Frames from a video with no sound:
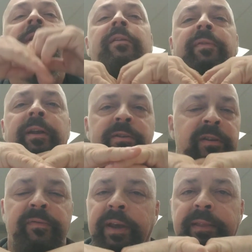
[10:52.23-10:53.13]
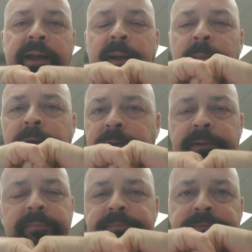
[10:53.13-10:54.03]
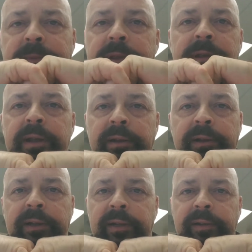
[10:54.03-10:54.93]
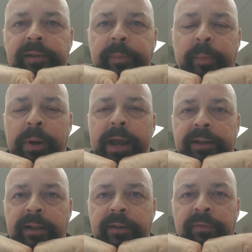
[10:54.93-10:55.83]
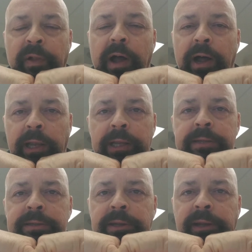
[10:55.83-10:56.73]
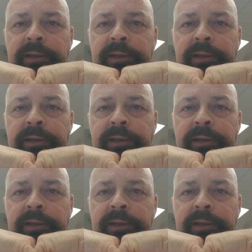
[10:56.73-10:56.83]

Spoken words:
and the Defenders of the Faith album are just practically flawless.